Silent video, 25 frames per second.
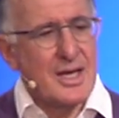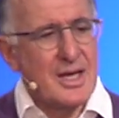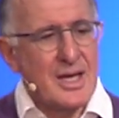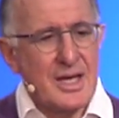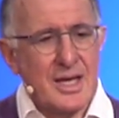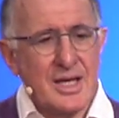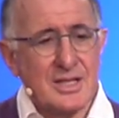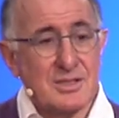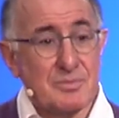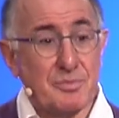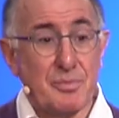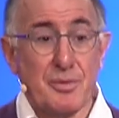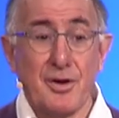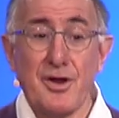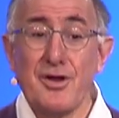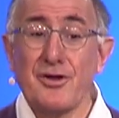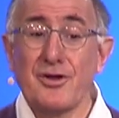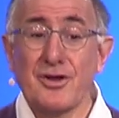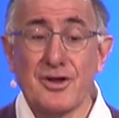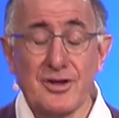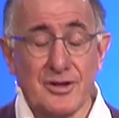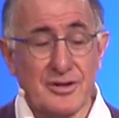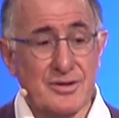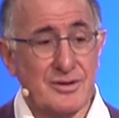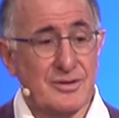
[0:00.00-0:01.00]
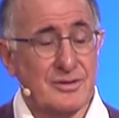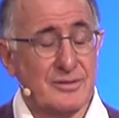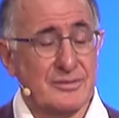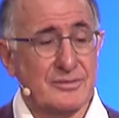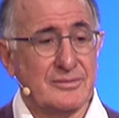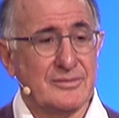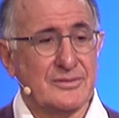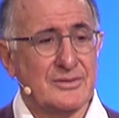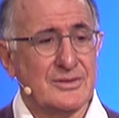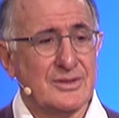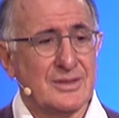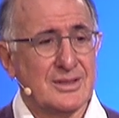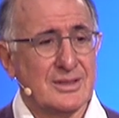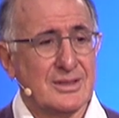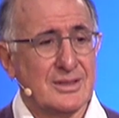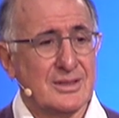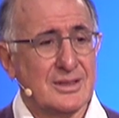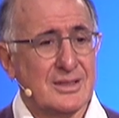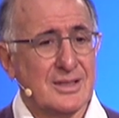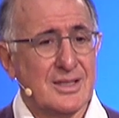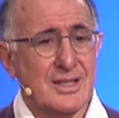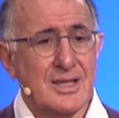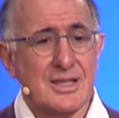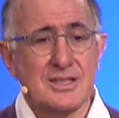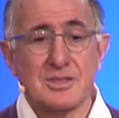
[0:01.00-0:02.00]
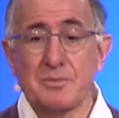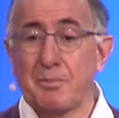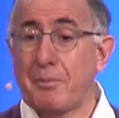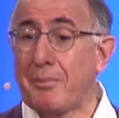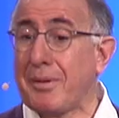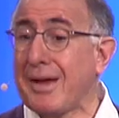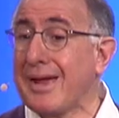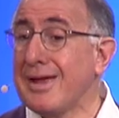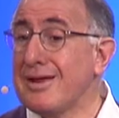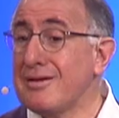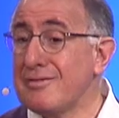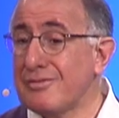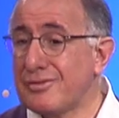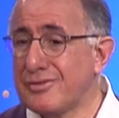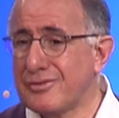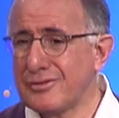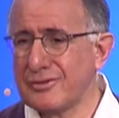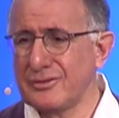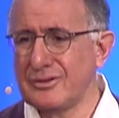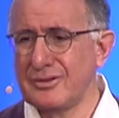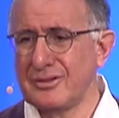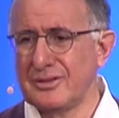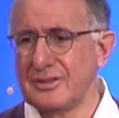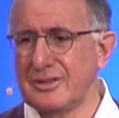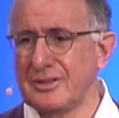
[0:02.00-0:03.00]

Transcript: it's broken, it's painful.